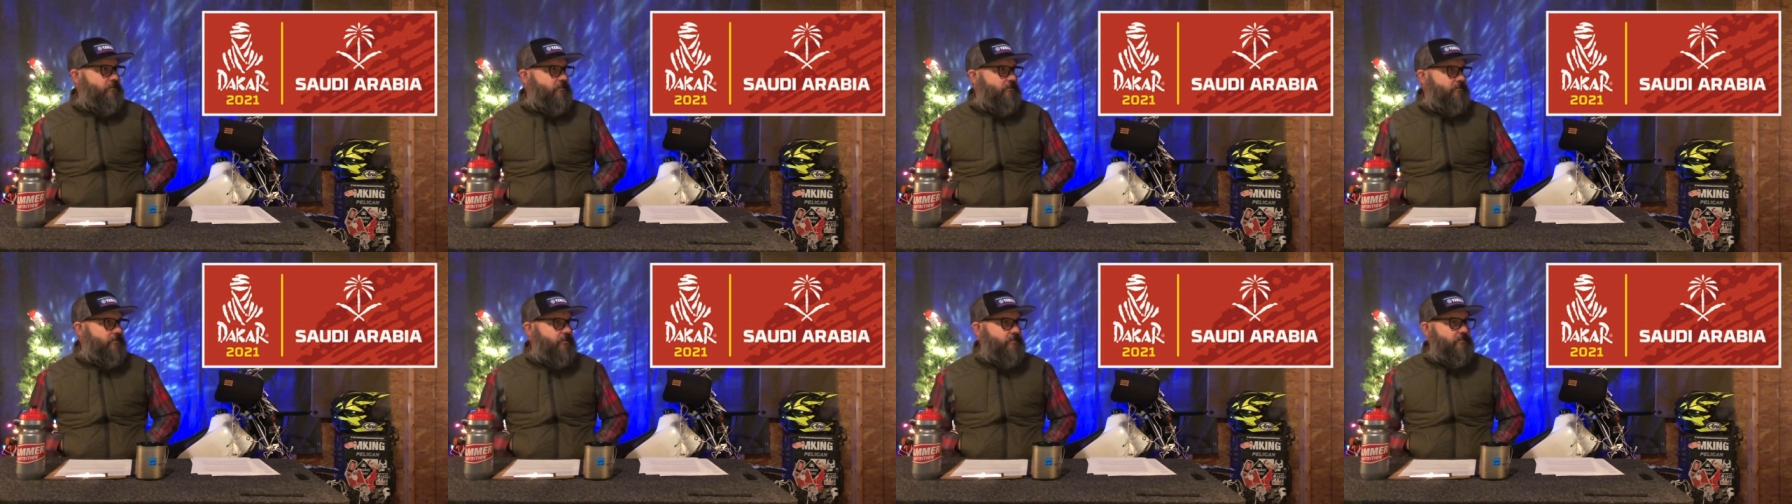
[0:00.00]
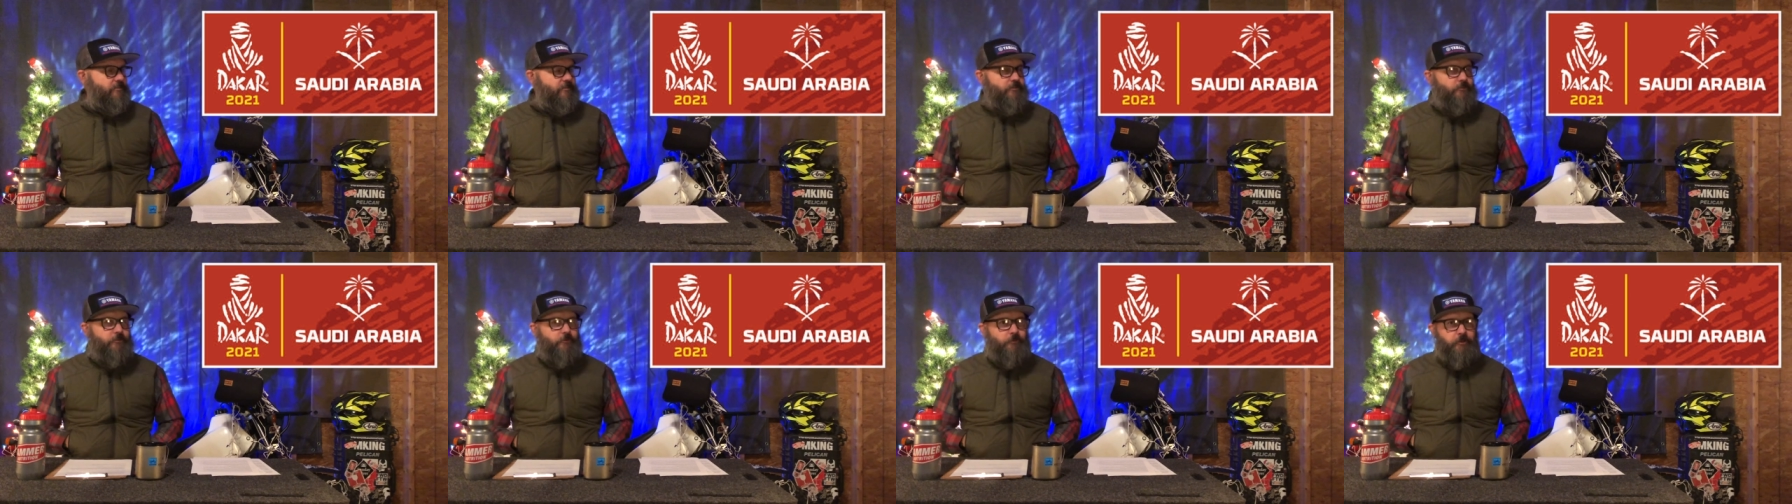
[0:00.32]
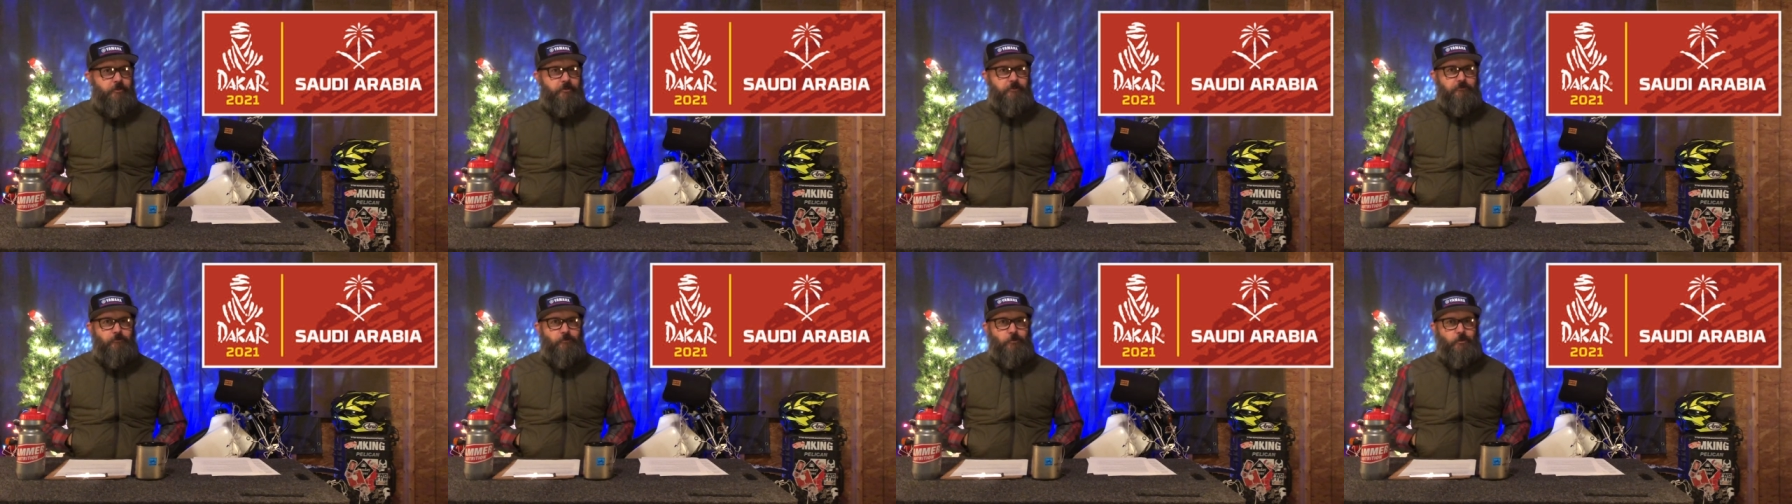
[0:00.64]
States in
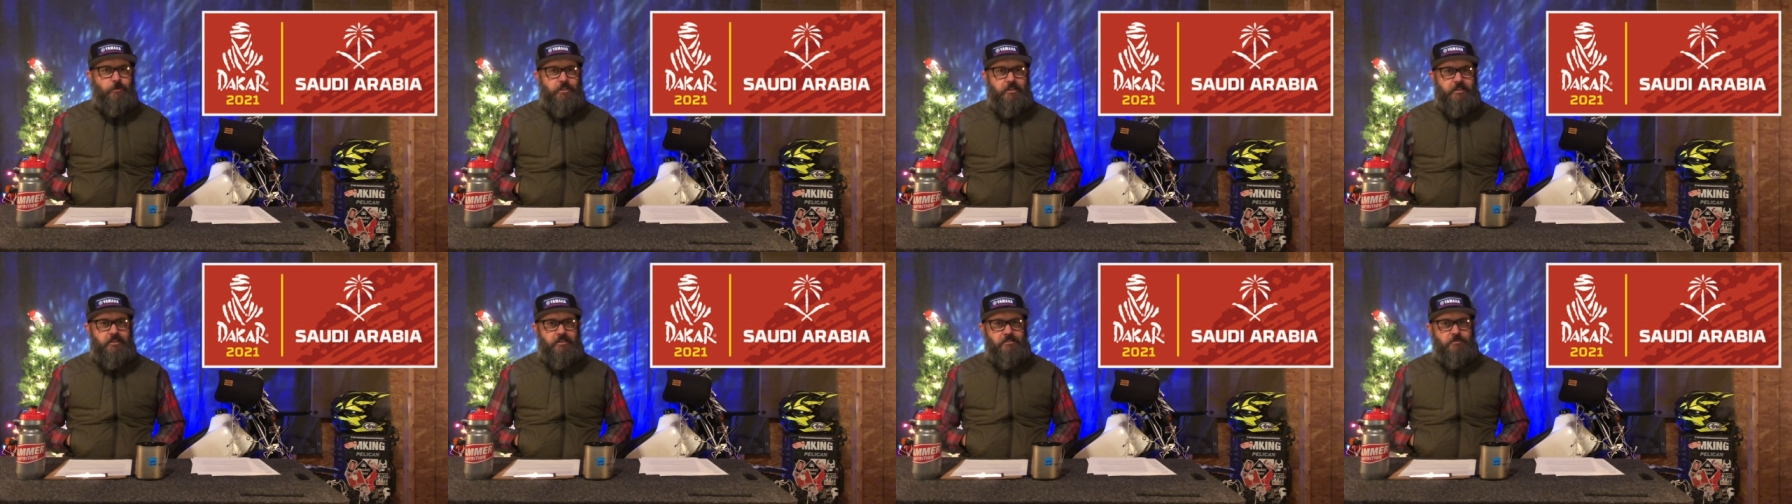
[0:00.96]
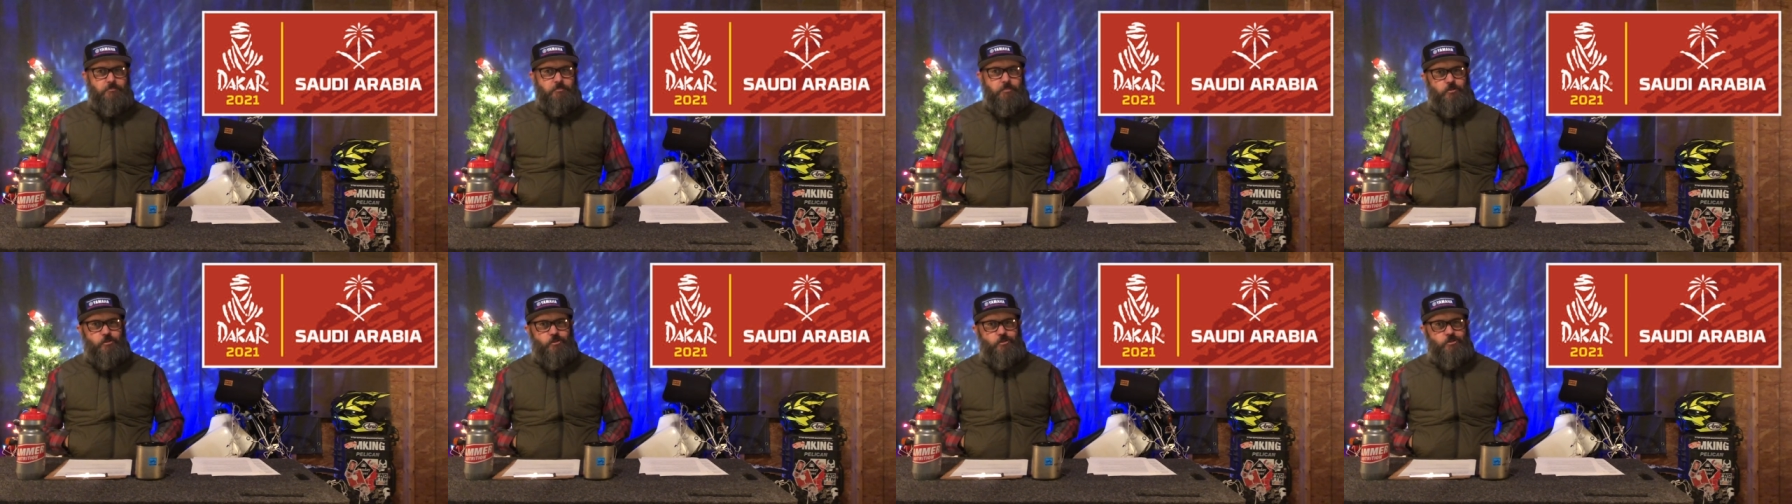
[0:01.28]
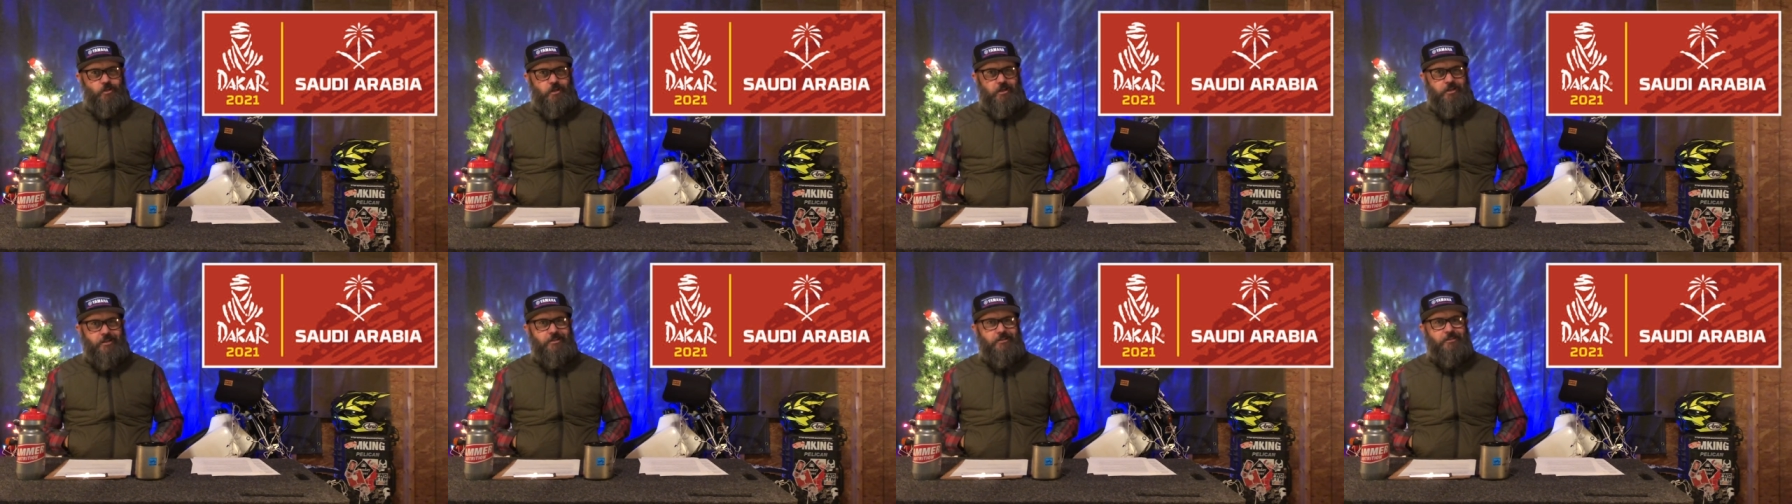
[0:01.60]
3 or 4 days, but
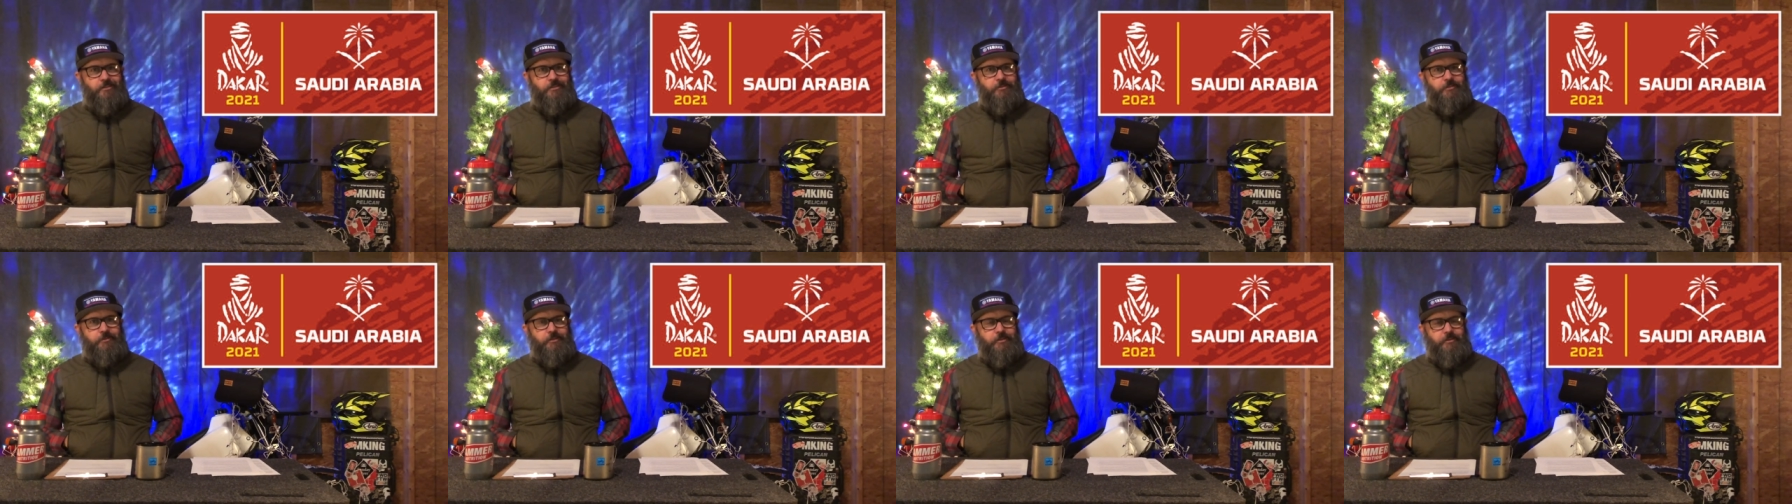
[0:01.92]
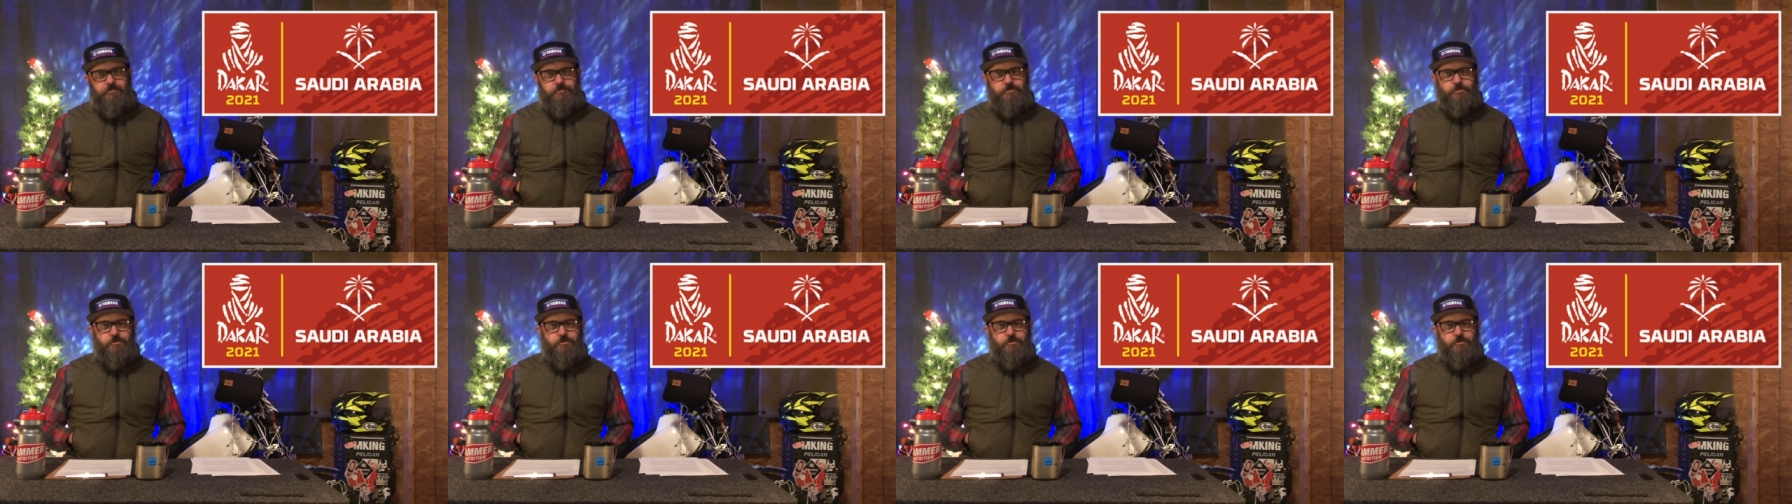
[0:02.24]
try it in the dirt.